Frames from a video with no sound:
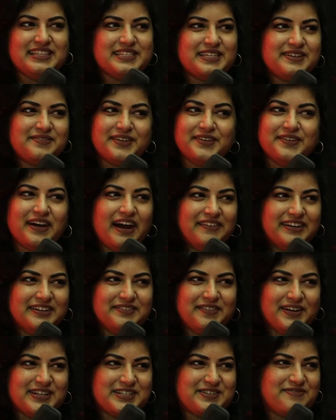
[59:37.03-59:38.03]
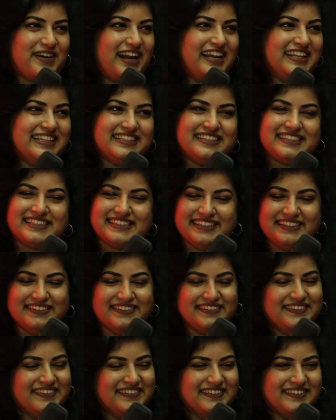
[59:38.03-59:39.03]
if you haven't, watched haven't watched Friends.
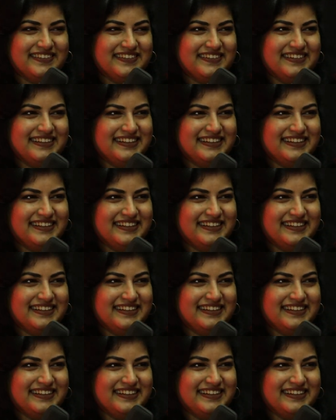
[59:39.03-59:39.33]
Friends.